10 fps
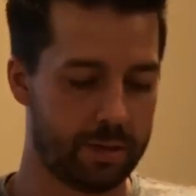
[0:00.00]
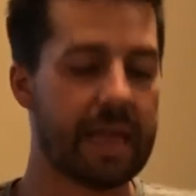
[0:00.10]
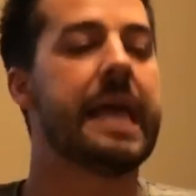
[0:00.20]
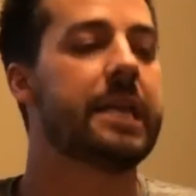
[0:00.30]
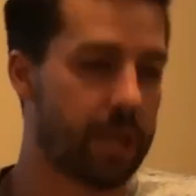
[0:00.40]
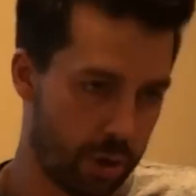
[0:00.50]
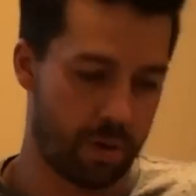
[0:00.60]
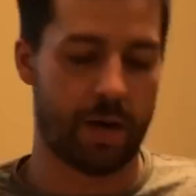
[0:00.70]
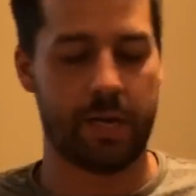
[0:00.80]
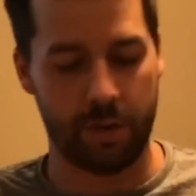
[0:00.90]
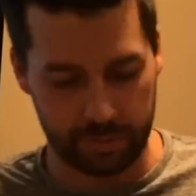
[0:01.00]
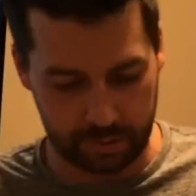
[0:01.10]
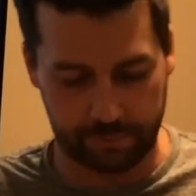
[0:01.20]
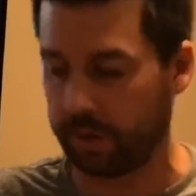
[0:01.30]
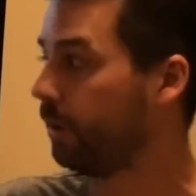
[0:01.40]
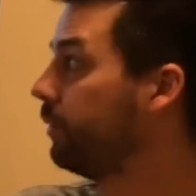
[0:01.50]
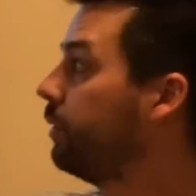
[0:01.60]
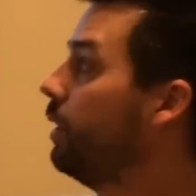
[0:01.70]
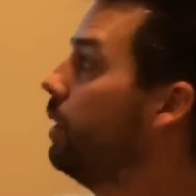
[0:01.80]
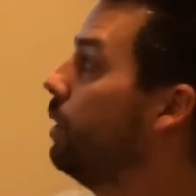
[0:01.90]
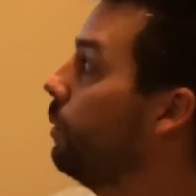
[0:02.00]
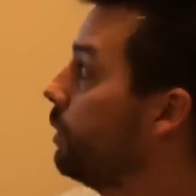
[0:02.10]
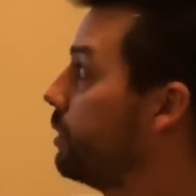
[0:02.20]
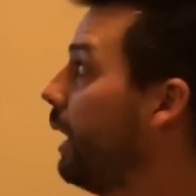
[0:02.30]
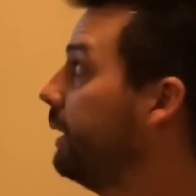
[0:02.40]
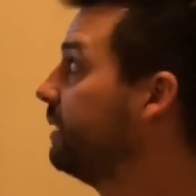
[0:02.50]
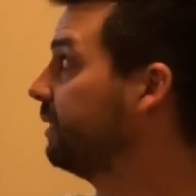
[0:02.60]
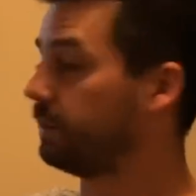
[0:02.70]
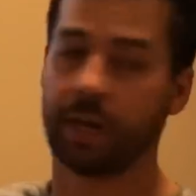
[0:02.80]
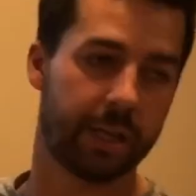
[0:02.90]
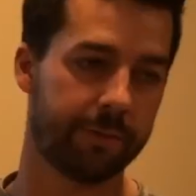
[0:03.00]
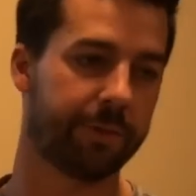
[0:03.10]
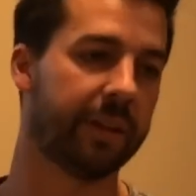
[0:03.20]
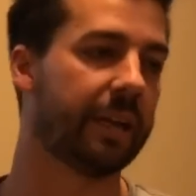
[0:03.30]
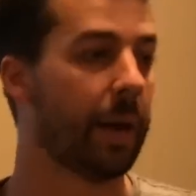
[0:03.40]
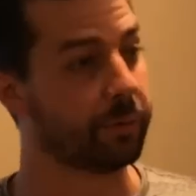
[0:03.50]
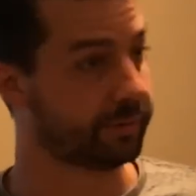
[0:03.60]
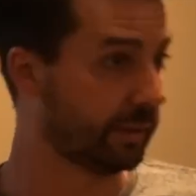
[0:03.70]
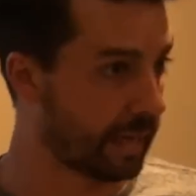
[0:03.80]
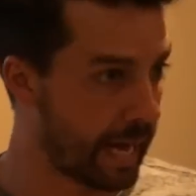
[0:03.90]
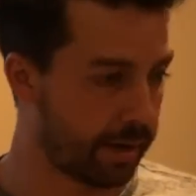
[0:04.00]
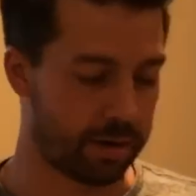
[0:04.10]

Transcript: thank you. All right, here's the verse we're trying to study for the day. Was it that